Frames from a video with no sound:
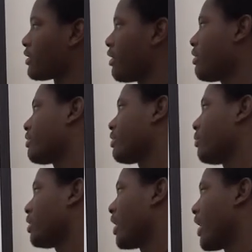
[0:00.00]
I mean, as
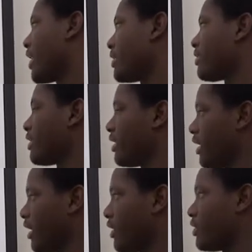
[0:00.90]
long as someone
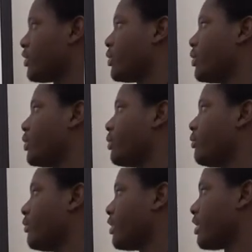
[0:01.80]
has the key
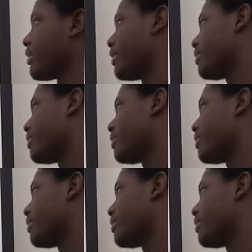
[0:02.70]
to